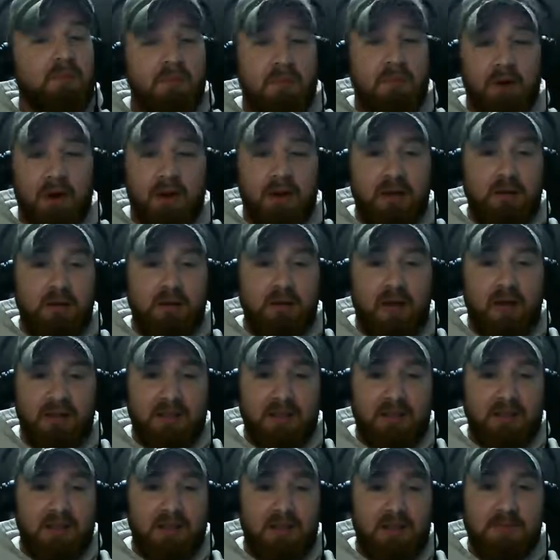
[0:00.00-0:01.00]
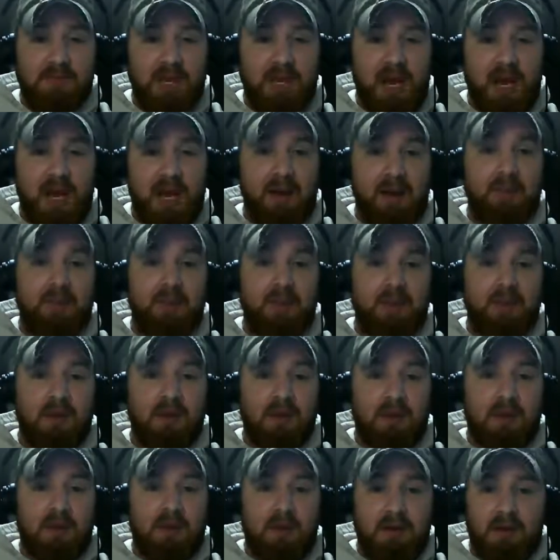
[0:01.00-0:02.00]
but at the same time,
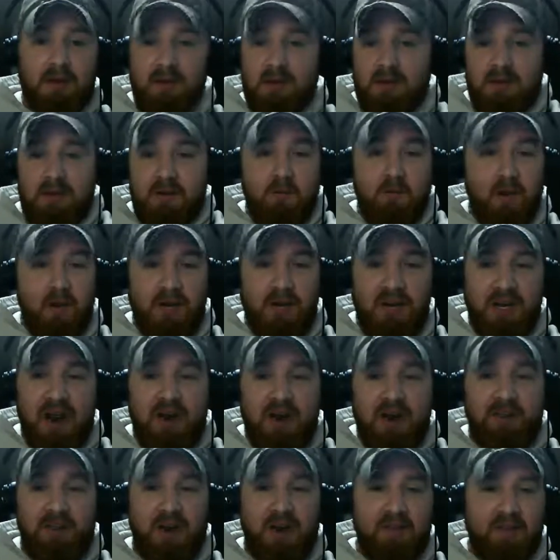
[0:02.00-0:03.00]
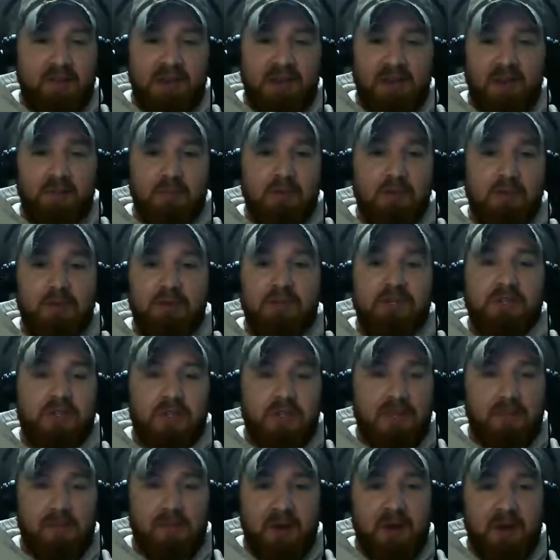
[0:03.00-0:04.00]
would never even come close to
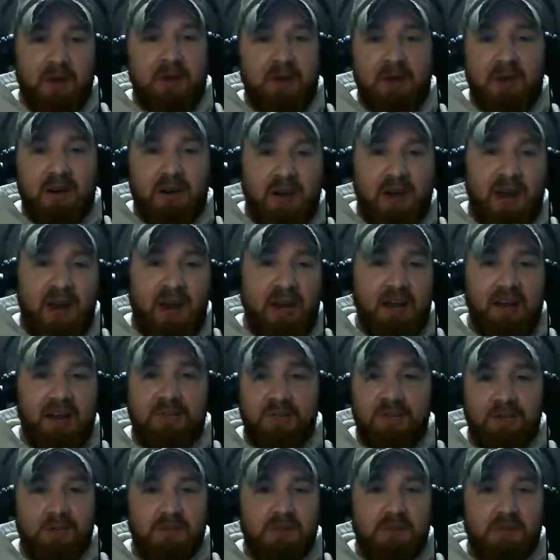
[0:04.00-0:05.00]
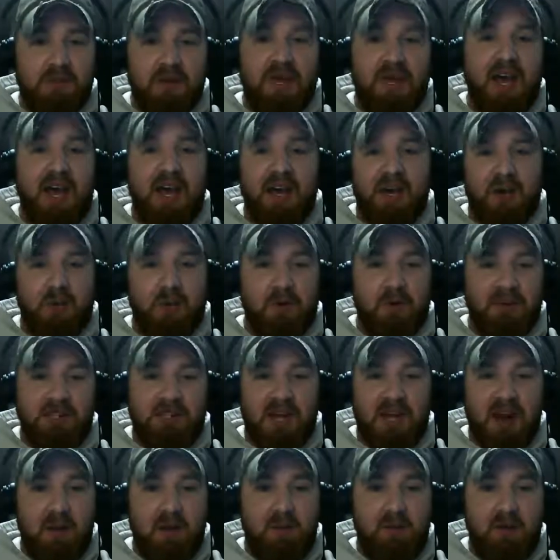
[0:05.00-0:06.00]
lumping her into any of those three categories that
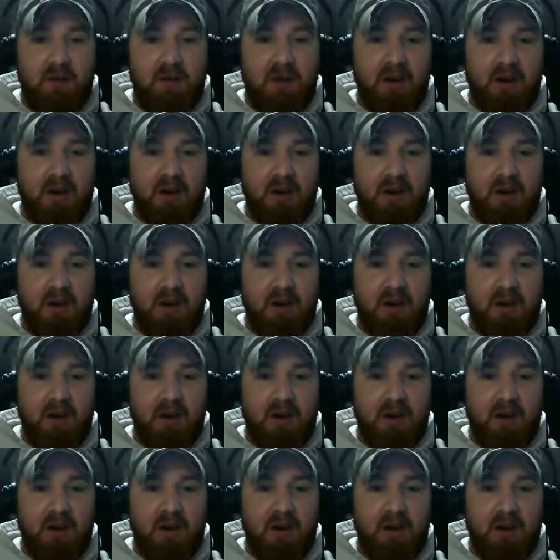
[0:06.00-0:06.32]
I brought up.